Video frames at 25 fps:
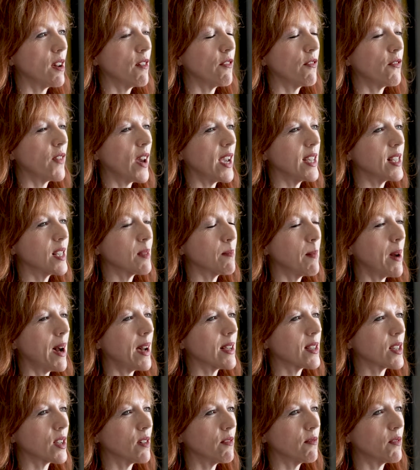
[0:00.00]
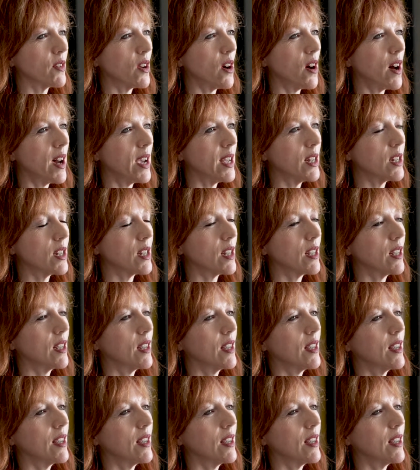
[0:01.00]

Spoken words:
a face mask of night.